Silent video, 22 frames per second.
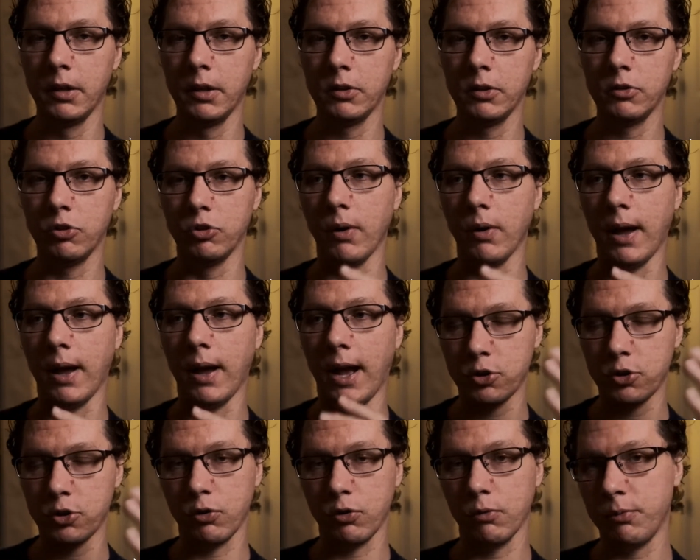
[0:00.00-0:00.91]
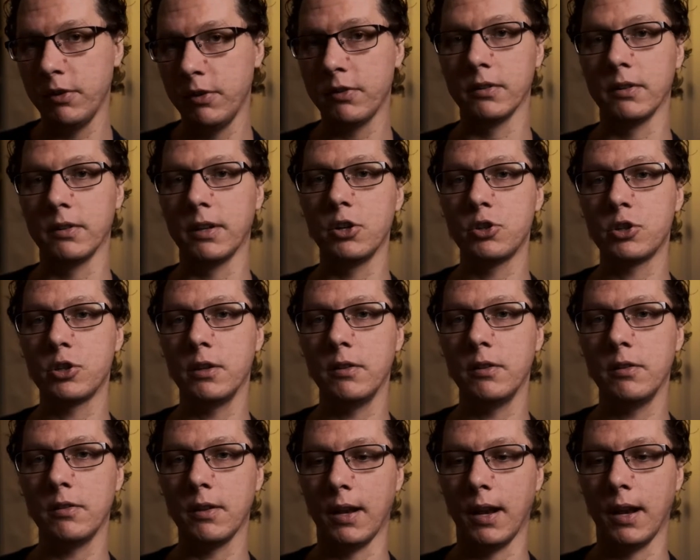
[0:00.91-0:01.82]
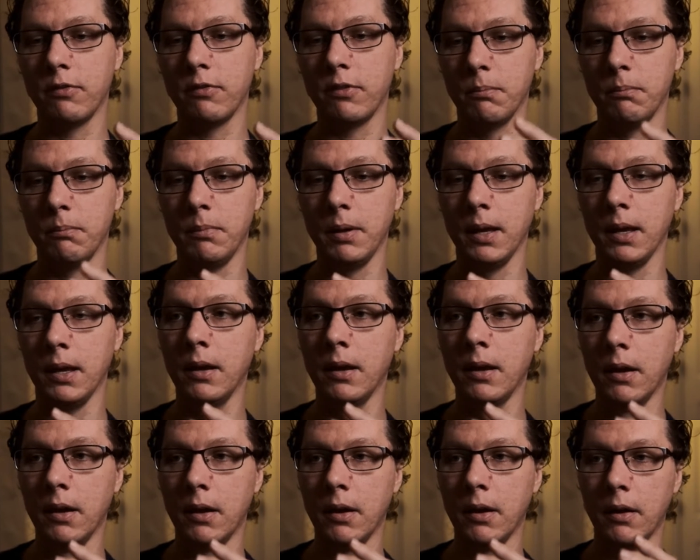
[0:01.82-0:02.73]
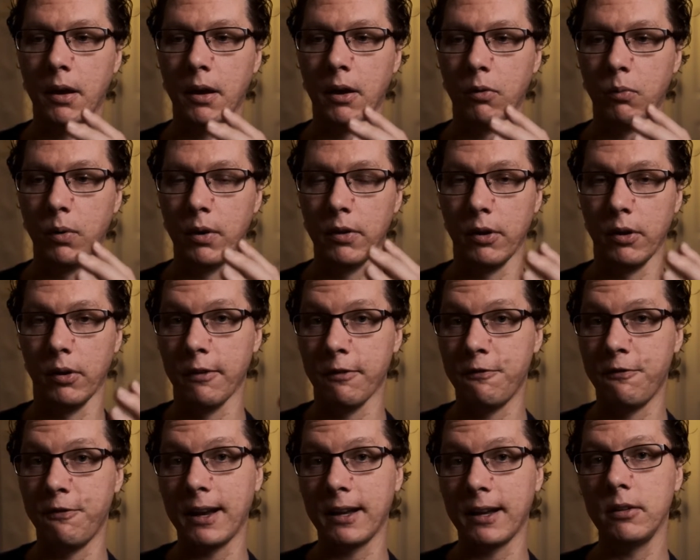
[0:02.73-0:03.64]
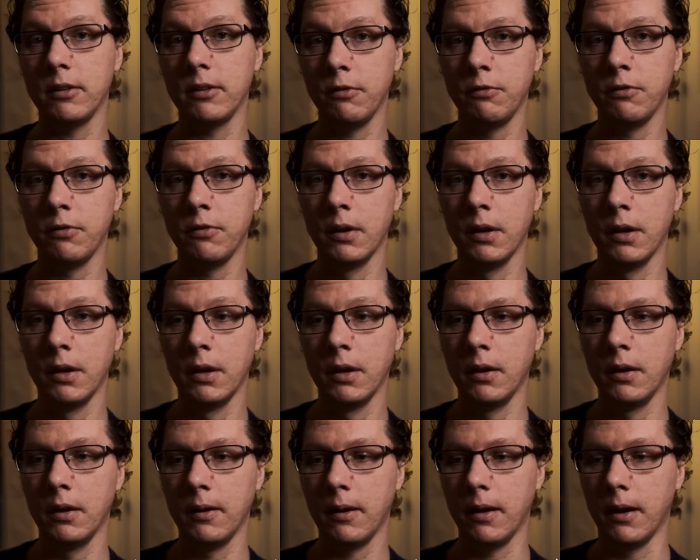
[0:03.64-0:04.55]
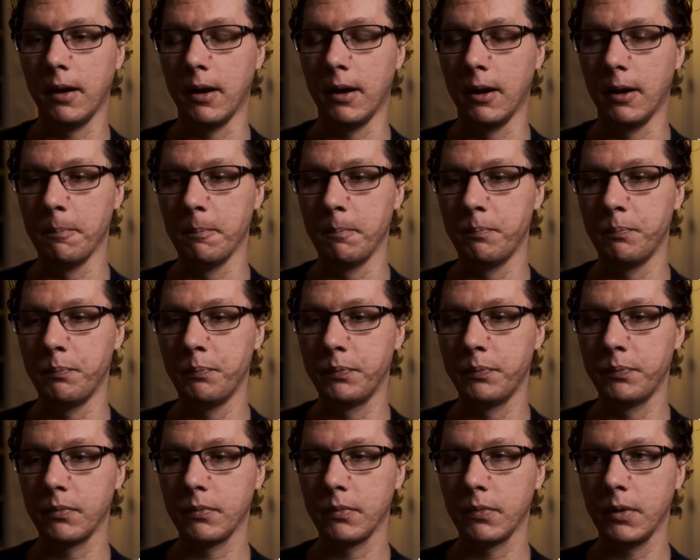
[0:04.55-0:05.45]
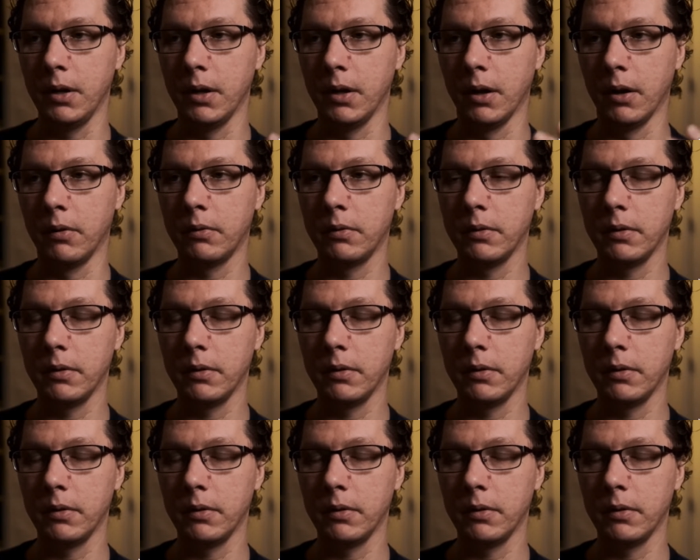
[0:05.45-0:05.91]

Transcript: to do actual presentations and have them be where they're effective. um, you know,